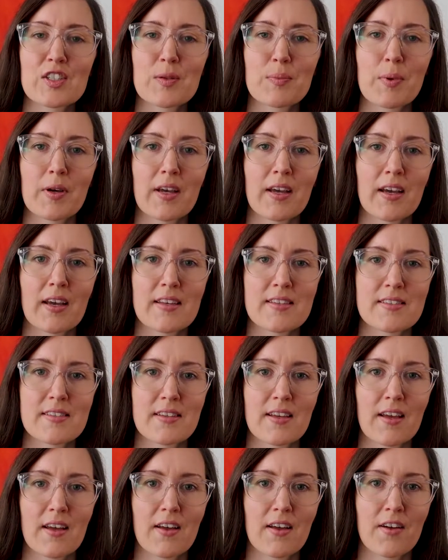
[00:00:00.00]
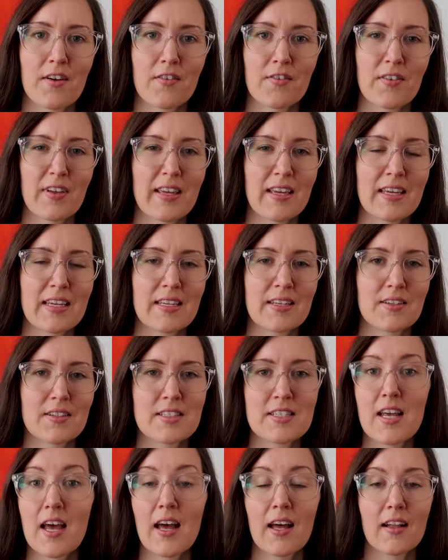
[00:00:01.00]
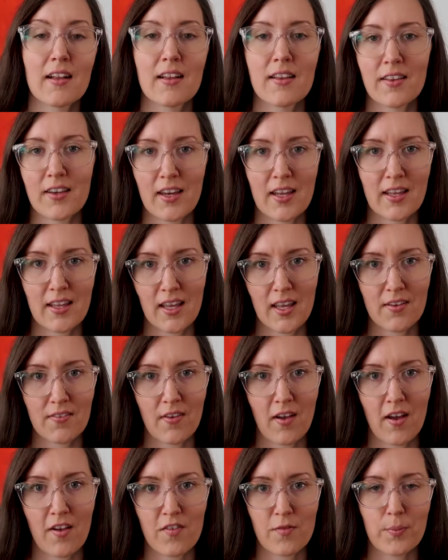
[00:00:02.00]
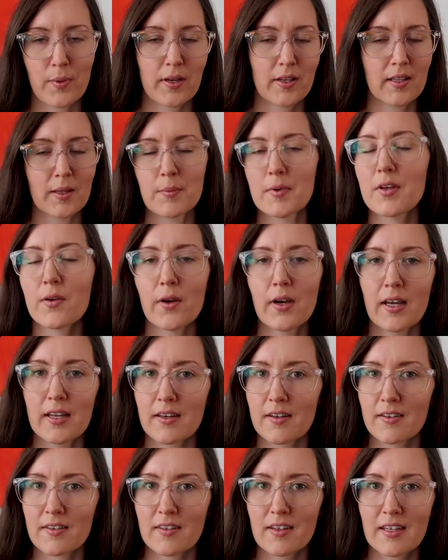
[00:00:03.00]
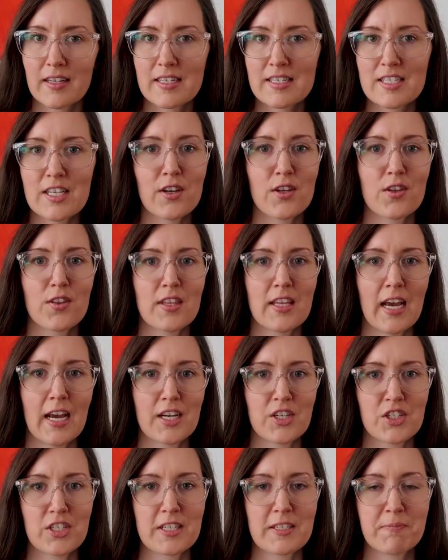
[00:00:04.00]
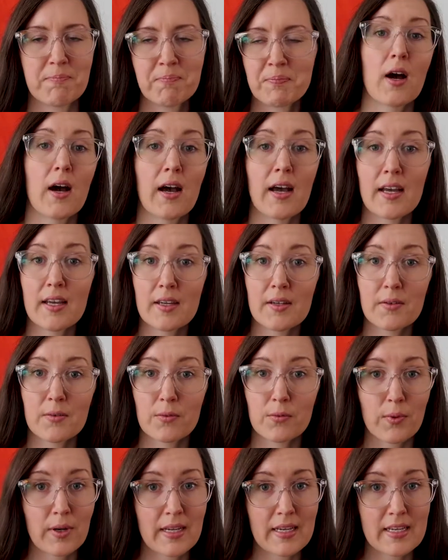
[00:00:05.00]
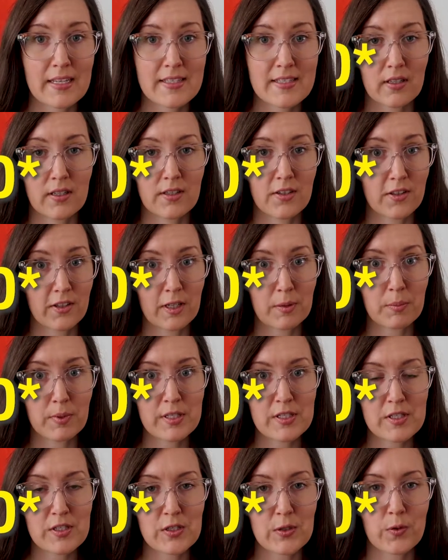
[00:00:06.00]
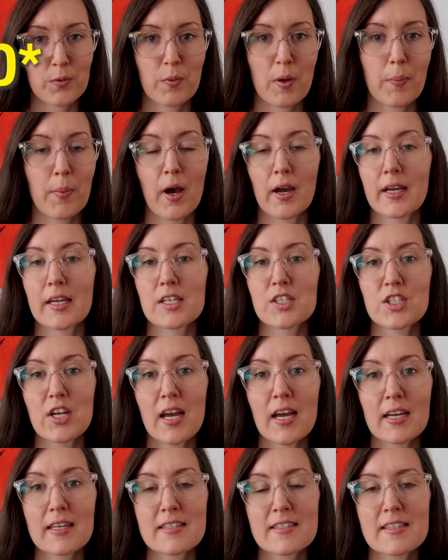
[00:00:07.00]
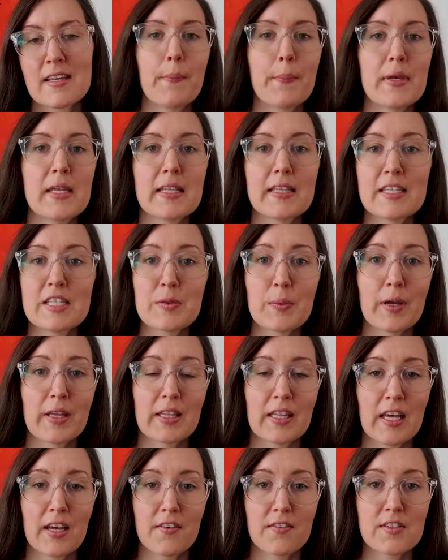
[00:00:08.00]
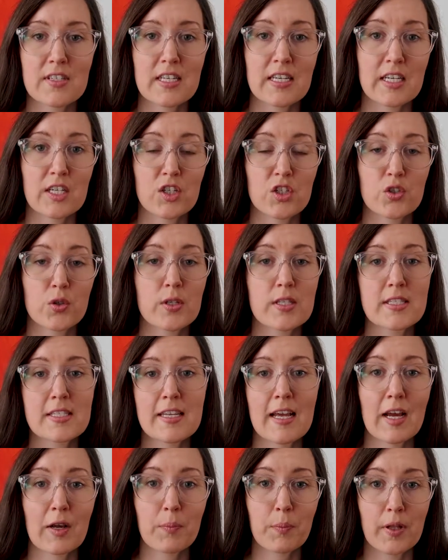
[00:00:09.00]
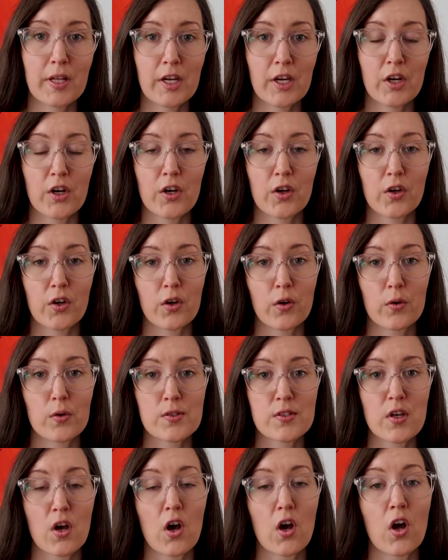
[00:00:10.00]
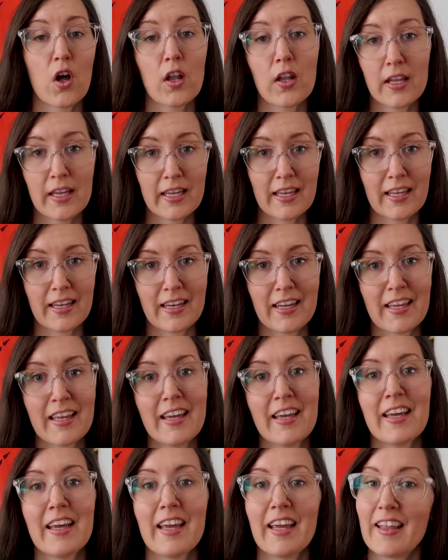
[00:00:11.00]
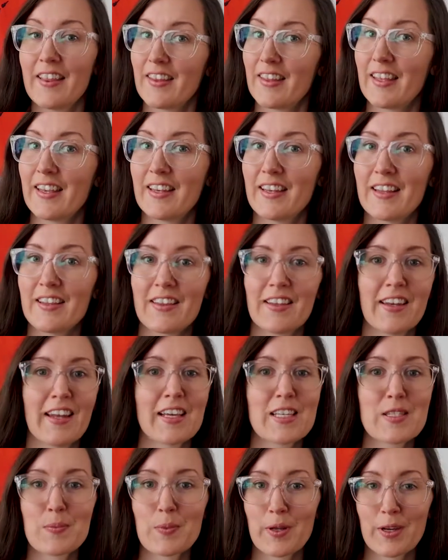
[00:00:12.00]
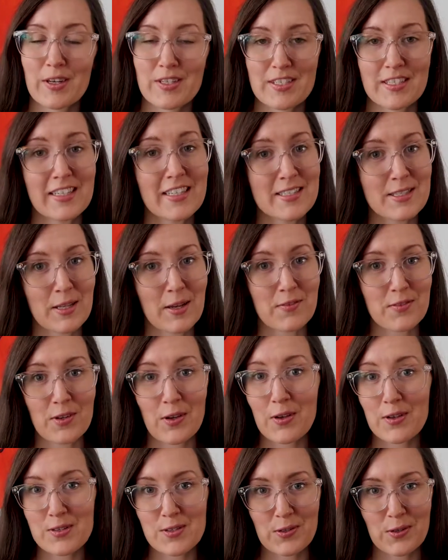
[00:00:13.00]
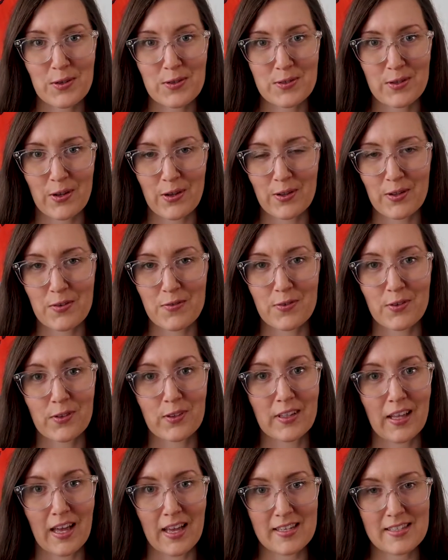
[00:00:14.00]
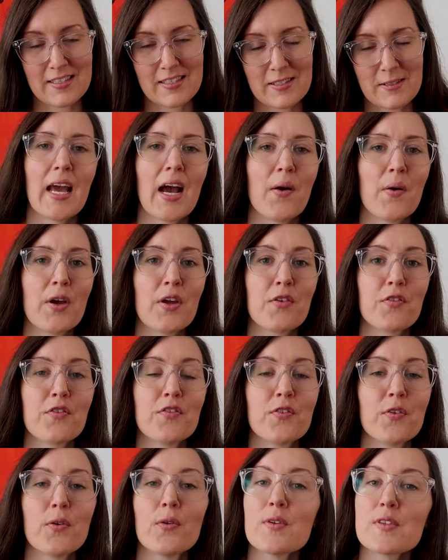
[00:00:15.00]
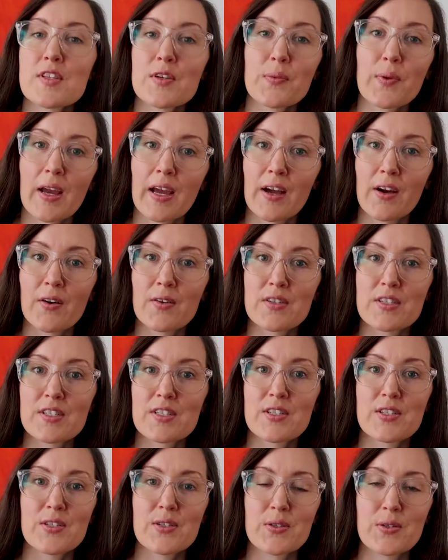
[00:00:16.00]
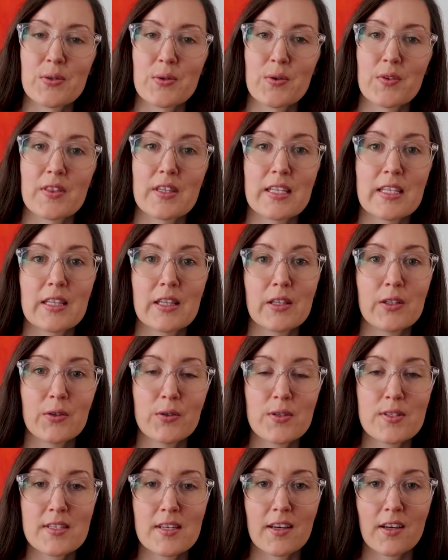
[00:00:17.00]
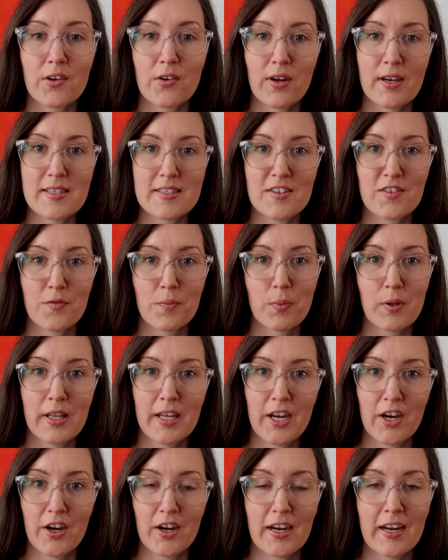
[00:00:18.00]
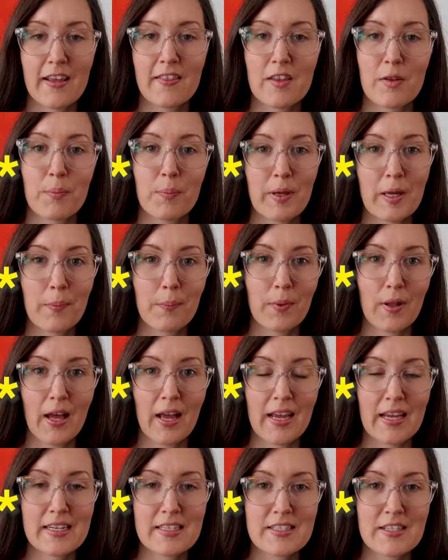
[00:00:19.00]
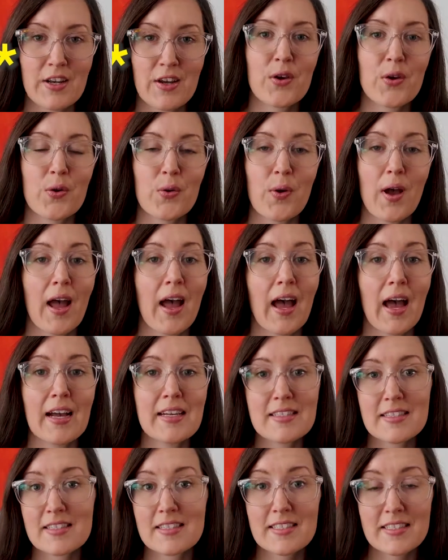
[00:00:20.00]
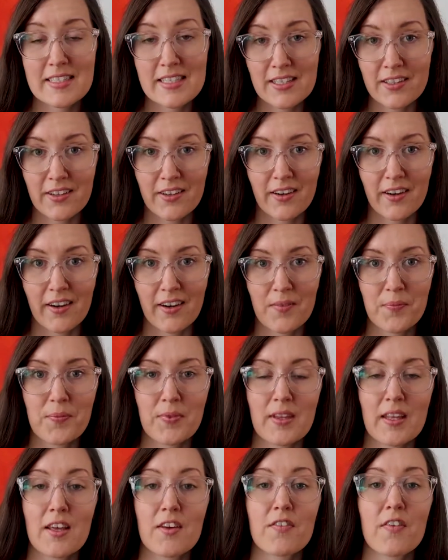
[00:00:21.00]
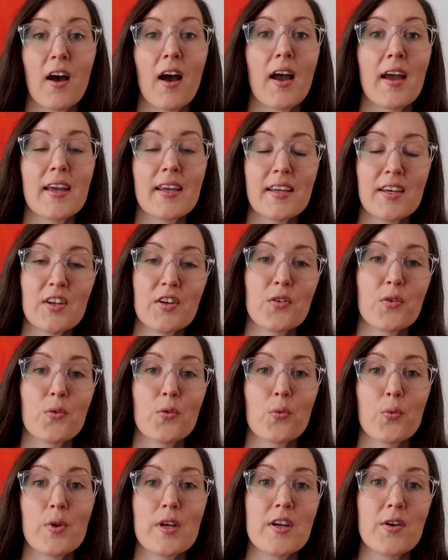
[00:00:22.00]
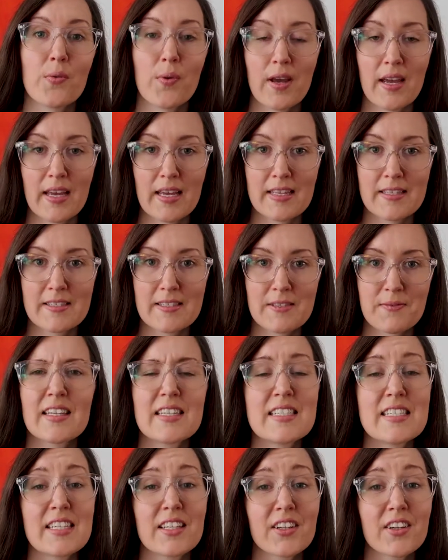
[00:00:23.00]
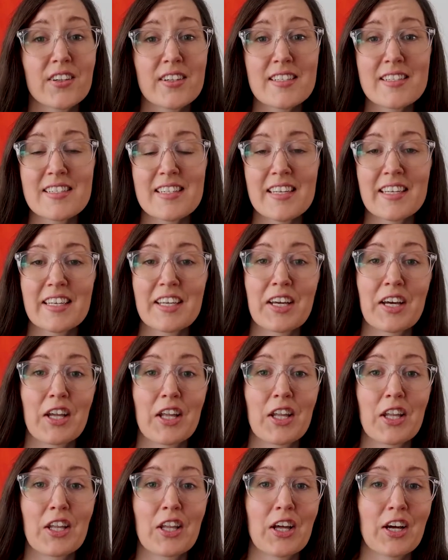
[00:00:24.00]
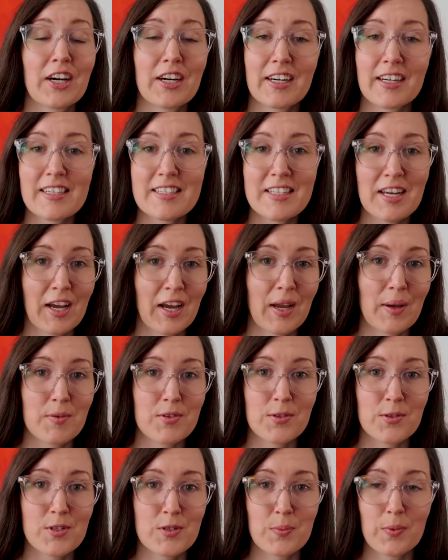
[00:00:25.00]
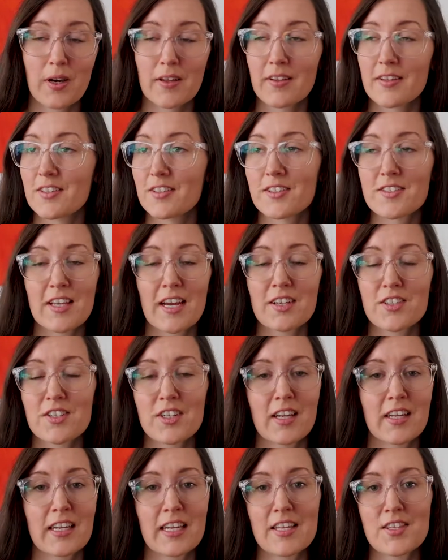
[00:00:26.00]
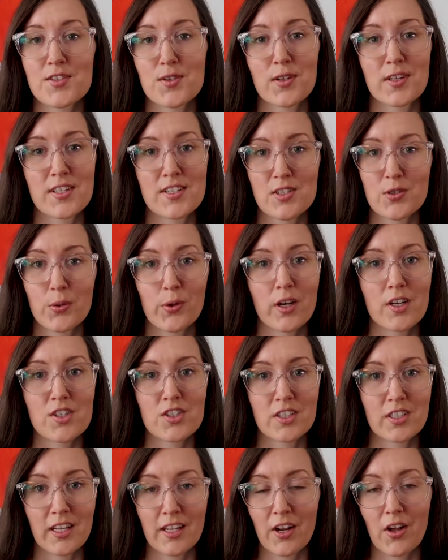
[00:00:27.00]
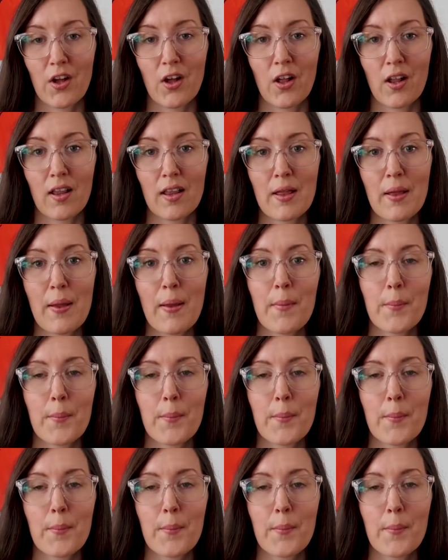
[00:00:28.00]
because of a tell that I gave off, but let me go ahead and tell you the action. I raise under the gun +2 with my pocket jacks. Immediately to my left, a short stack player goes all in, and then the next player to his left also goes all in for less. Now it folds around to the loose aggressive player in the big blind, who asks the dealer if I can re-raise. The dealer is taking a long time to respond. The dealer's actually not answering his question at all.